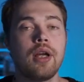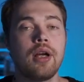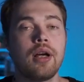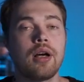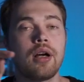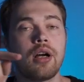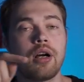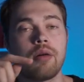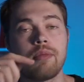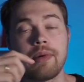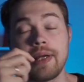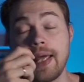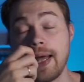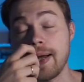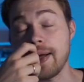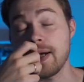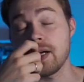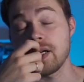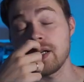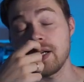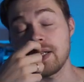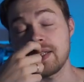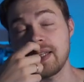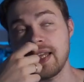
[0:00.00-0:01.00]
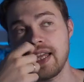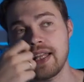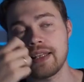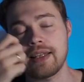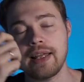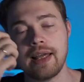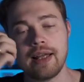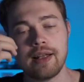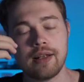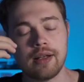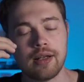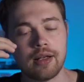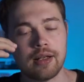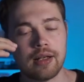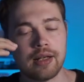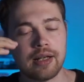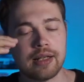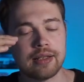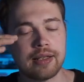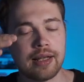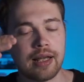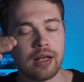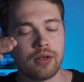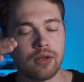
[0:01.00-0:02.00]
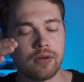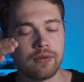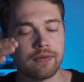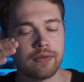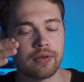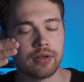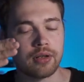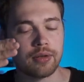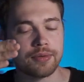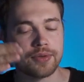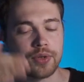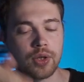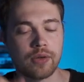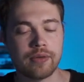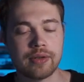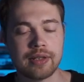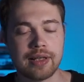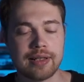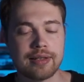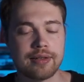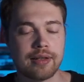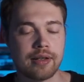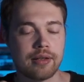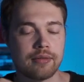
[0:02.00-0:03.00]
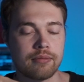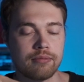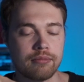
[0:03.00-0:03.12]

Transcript: at the end of solving this